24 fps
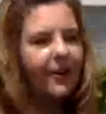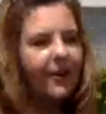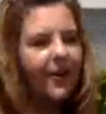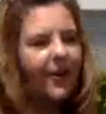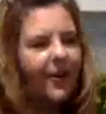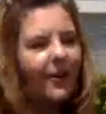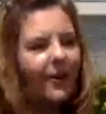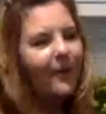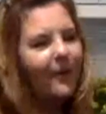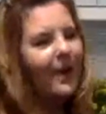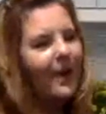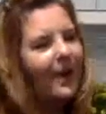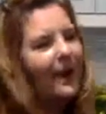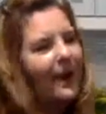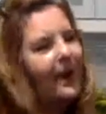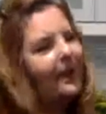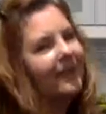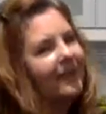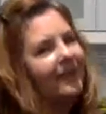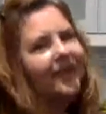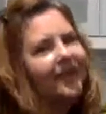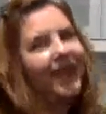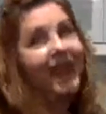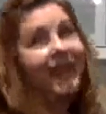Oh wow!
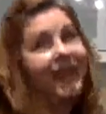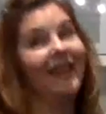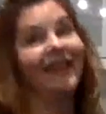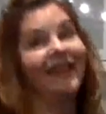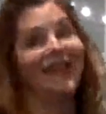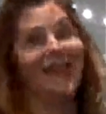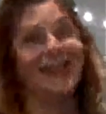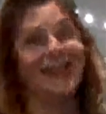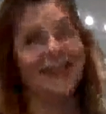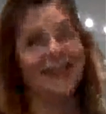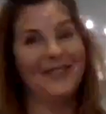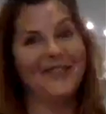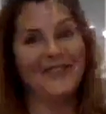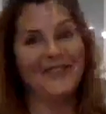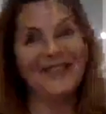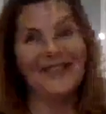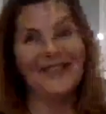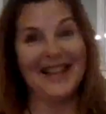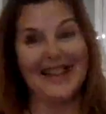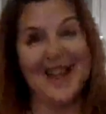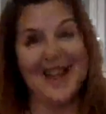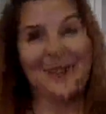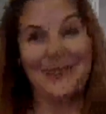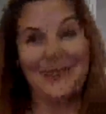I think that was a
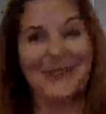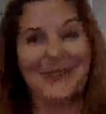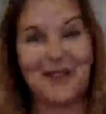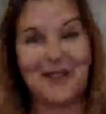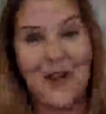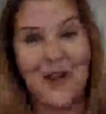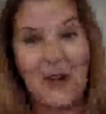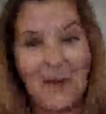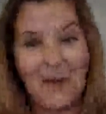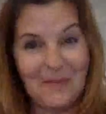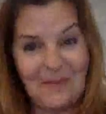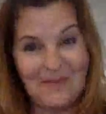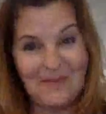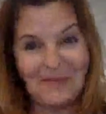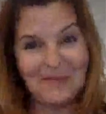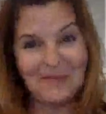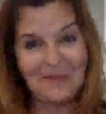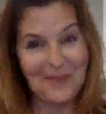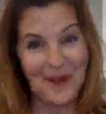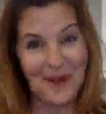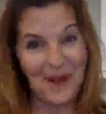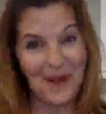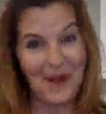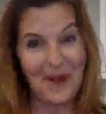that was a,
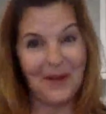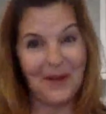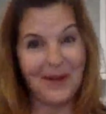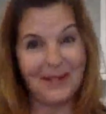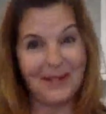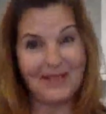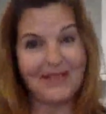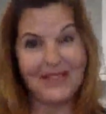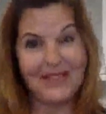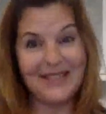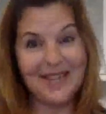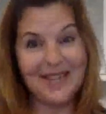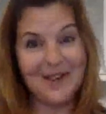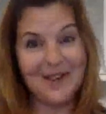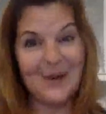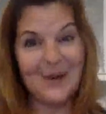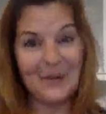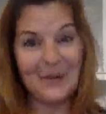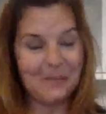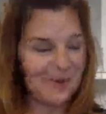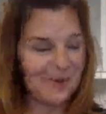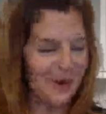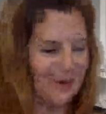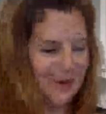a
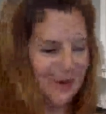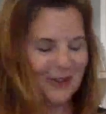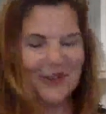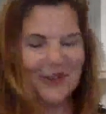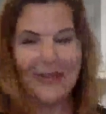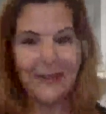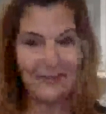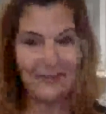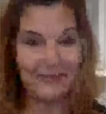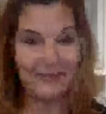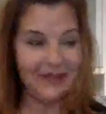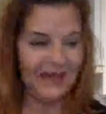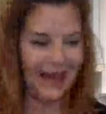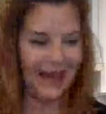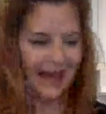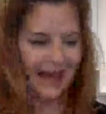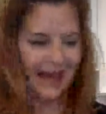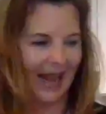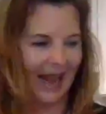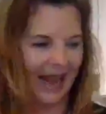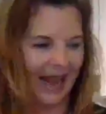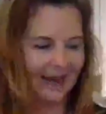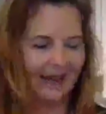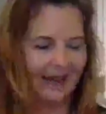secret pro tip that I
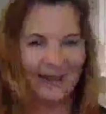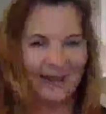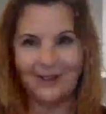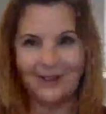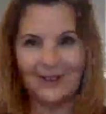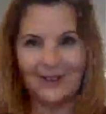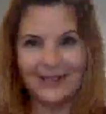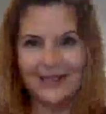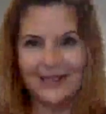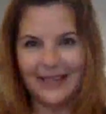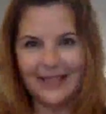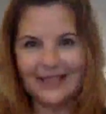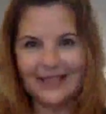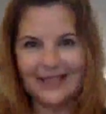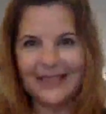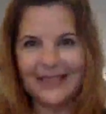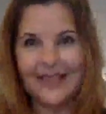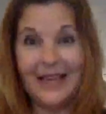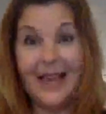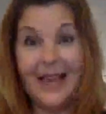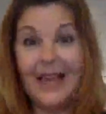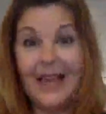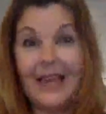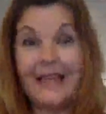added those nuts at
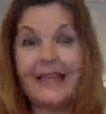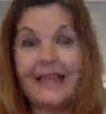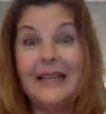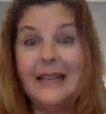the end.